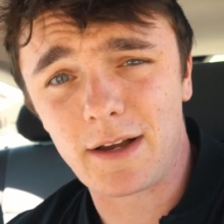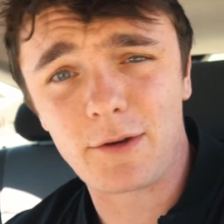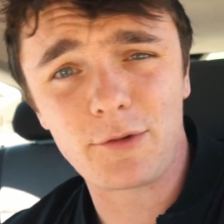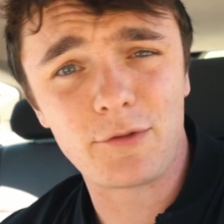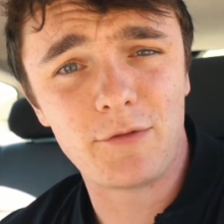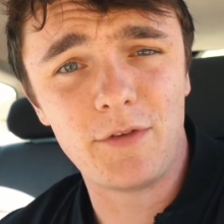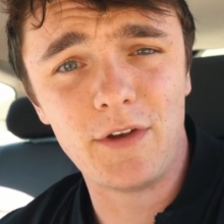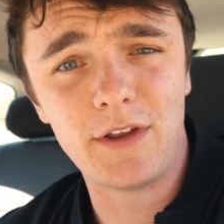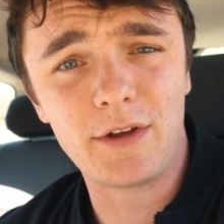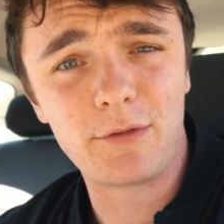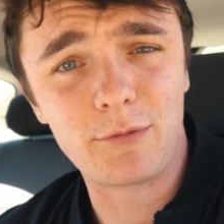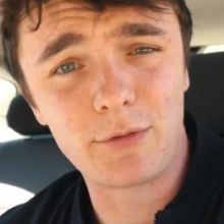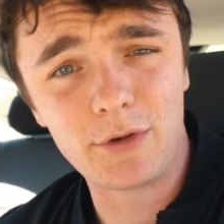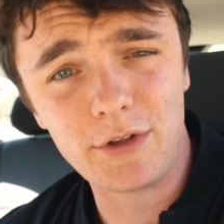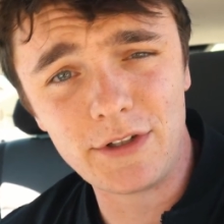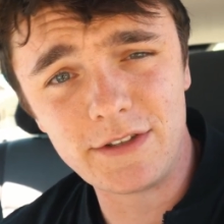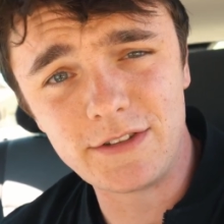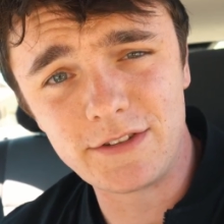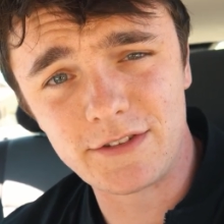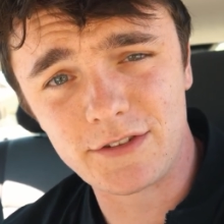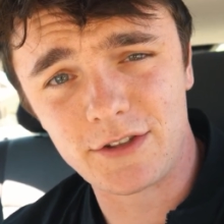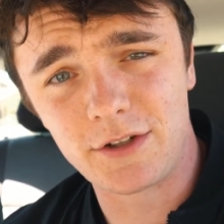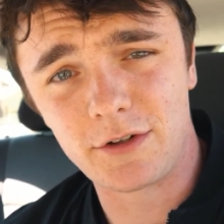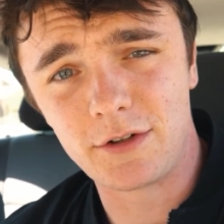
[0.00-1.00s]
I was feeling really
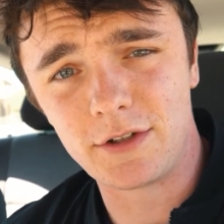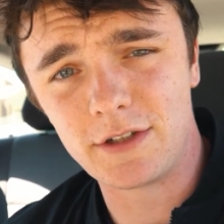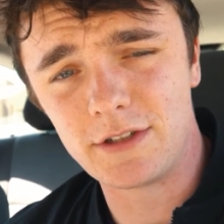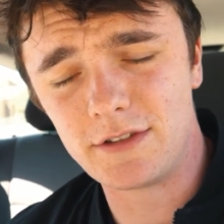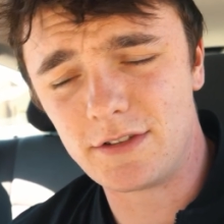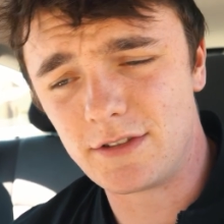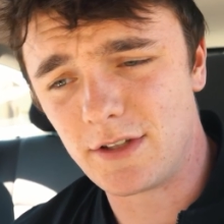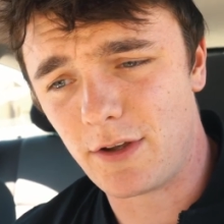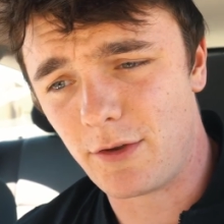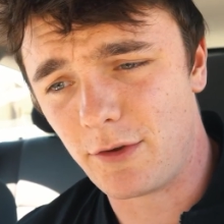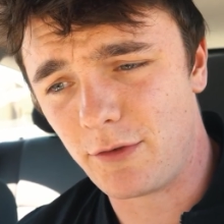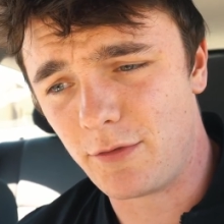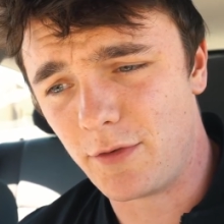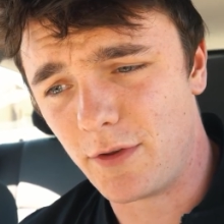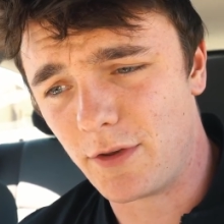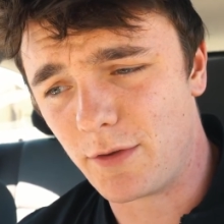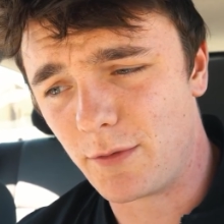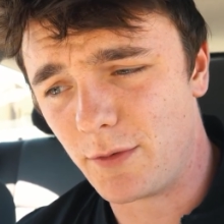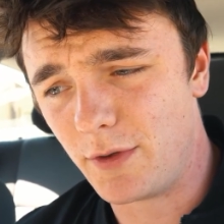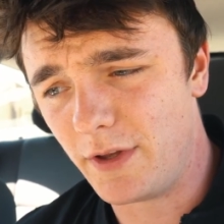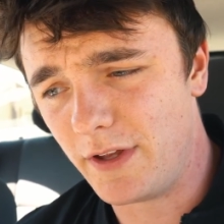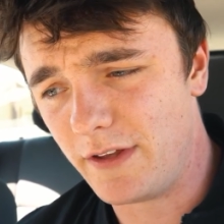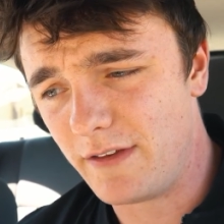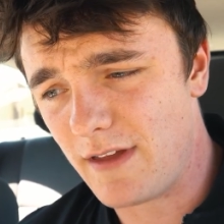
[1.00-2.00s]
discouraged, I was
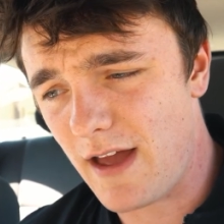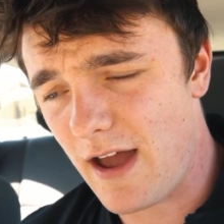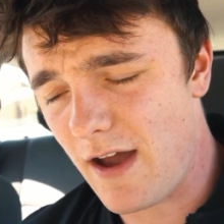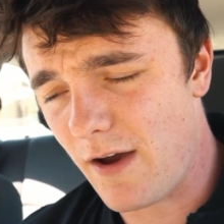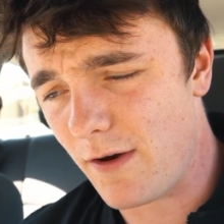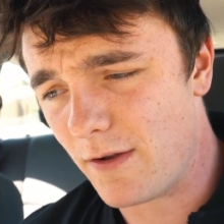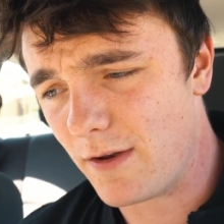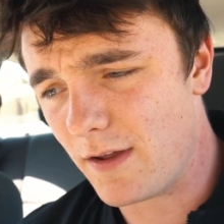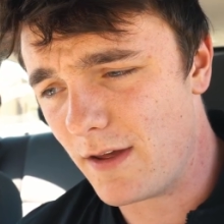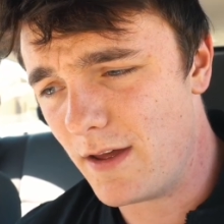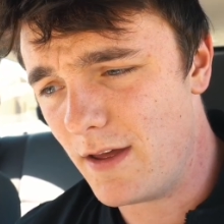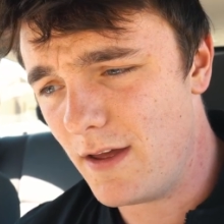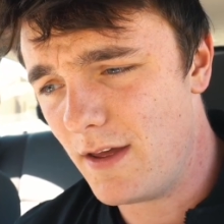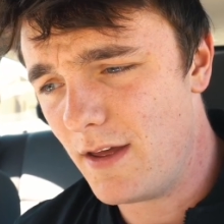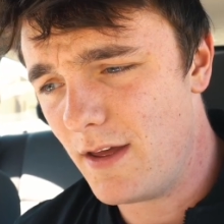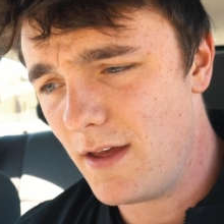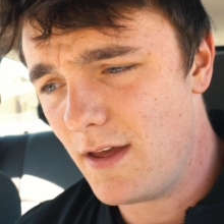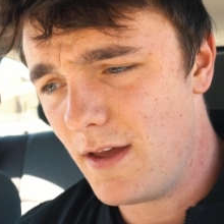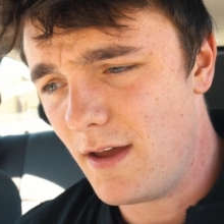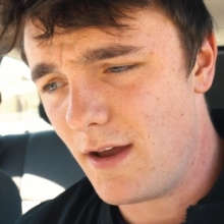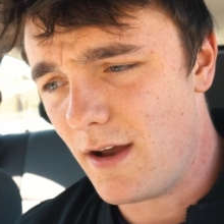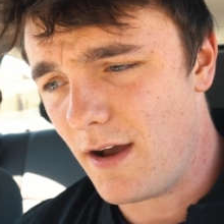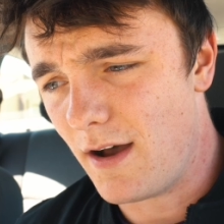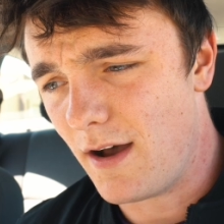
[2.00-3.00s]
feeling really down,
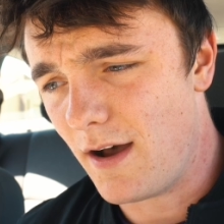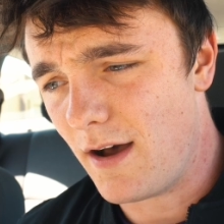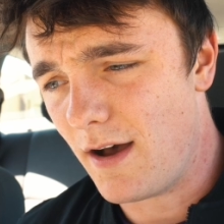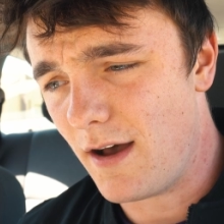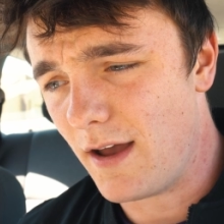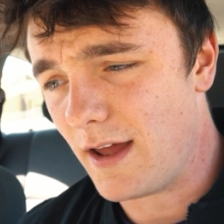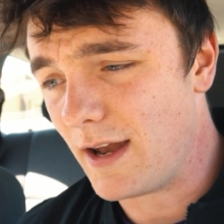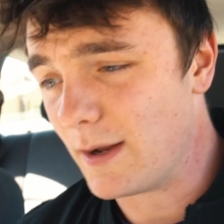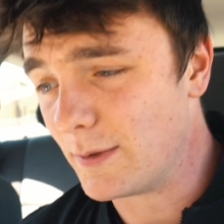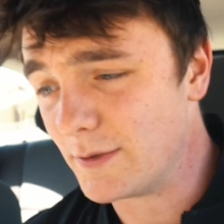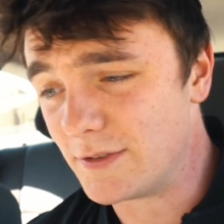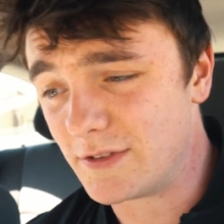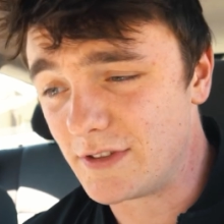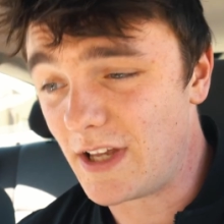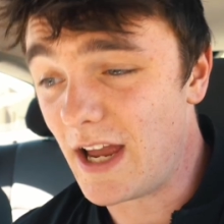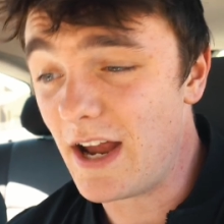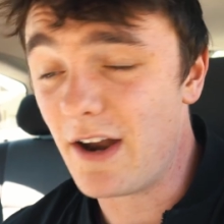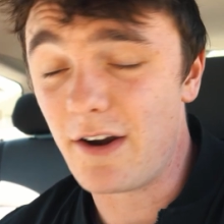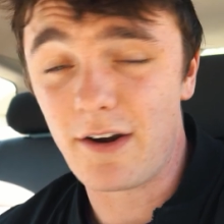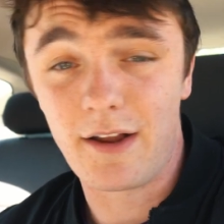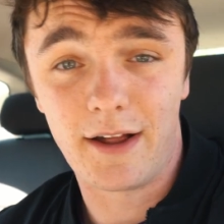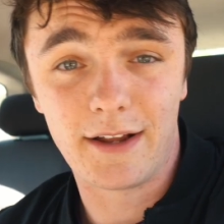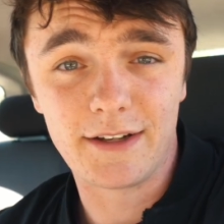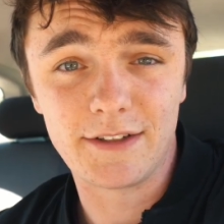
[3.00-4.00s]
and I was
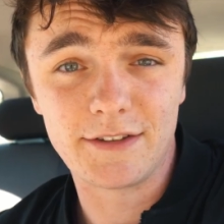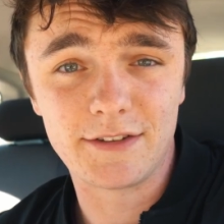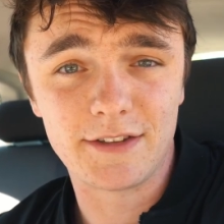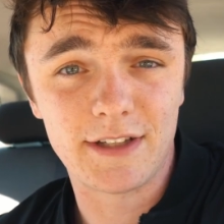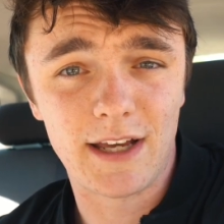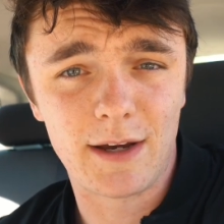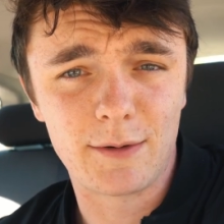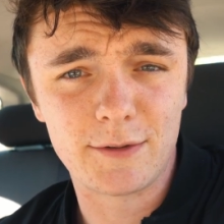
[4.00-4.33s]
scared, honestly.